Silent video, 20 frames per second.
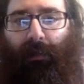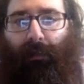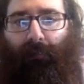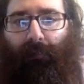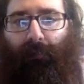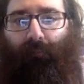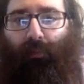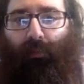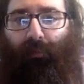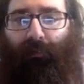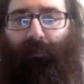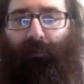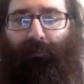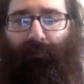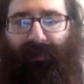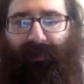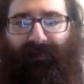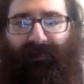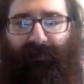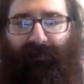more
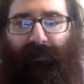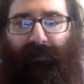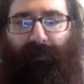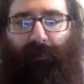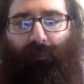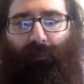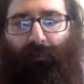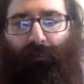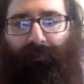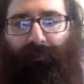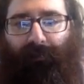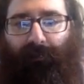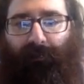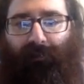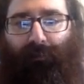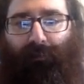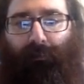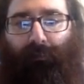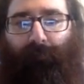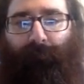interesting with the
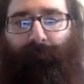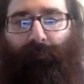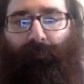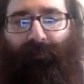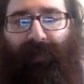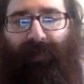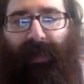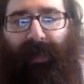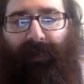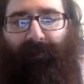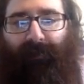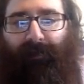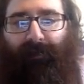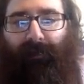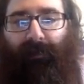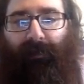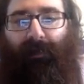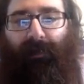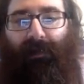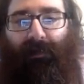external force acting,